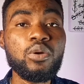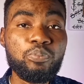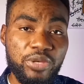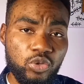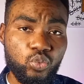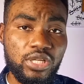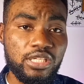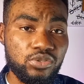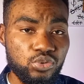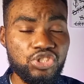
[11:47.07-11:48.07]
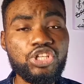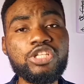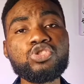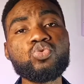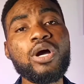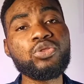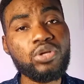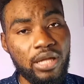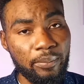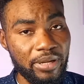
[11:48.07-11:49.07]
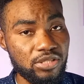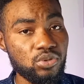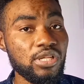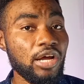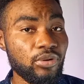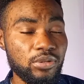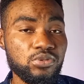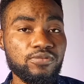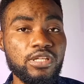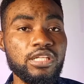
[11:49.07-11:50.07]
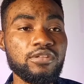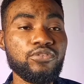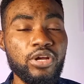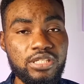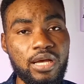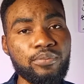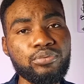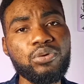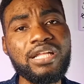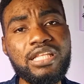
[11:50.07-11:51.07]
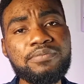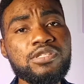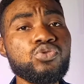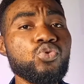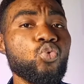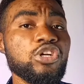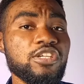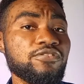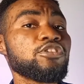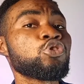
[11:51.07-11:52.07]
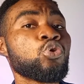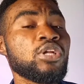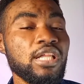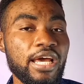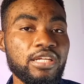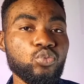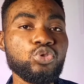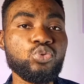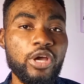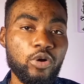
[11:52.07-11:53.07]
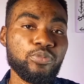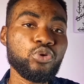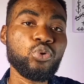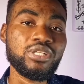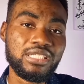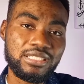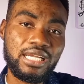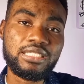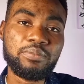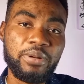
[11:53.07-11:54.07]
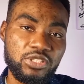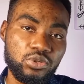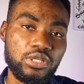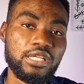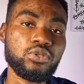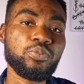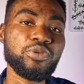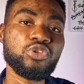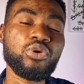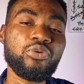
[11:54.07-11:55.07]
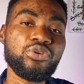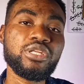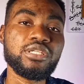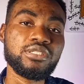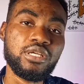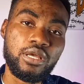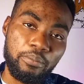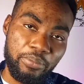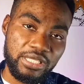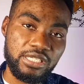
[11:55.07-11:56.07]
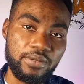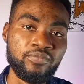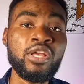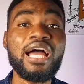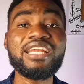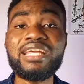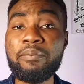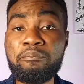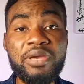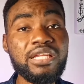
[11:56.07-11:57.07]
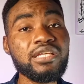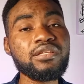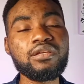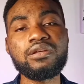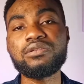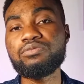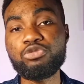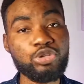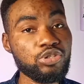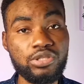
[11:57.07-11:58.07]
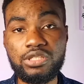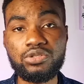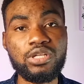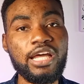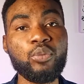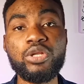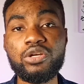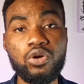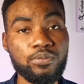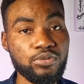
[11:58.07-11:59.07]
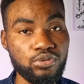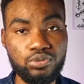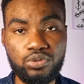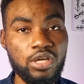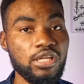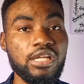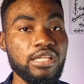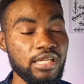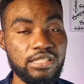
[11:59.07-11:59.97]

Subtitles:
being willing to change to another particular route of learning. For example, attempting to watch a video online which will help you understand the particular topic you are reading better. And there are many resources online when it comes to learning as